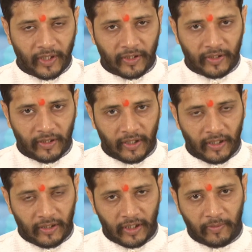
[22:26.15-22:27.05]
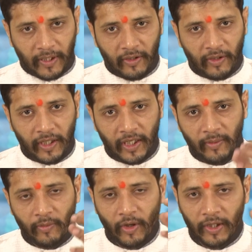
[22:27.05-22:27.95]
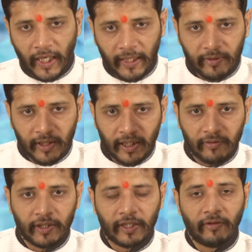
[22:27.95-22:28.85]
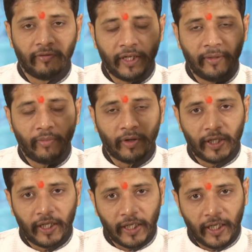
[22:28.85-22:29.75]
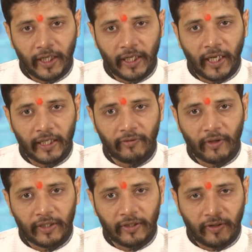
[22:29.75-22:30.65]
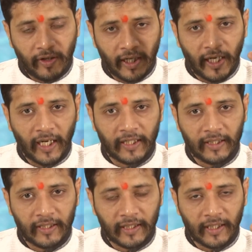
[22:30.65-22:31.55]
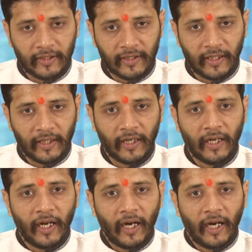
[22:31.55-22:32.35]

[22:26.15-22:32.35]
this particular term called time series, which is a very important ingredient as far as the trend analysis is concerned.